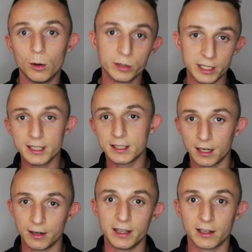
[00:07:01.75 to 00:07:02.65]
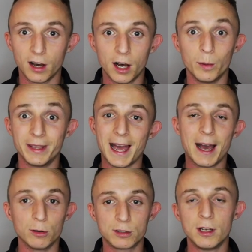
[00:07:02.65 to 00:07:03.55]
or decelerate the car
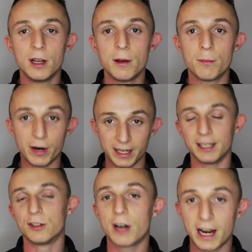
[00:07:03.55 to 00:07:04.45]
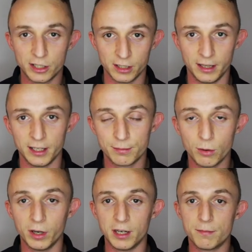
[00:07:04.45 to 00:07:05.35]
without braking traction at this
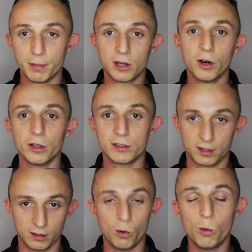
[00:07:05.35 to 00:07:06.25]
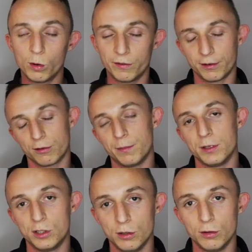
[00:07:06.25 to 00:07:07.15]
point, because all of the grip
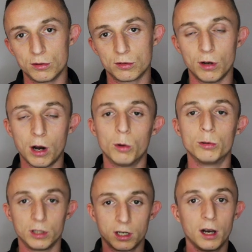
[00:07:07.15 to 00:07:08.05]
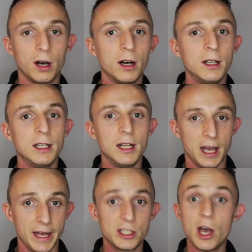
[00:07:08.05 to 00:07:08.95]
is used to hold the car
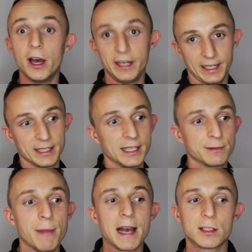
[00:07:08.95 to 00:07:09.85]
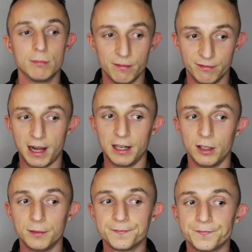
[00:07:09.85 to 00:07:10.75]
turning at its maximum value.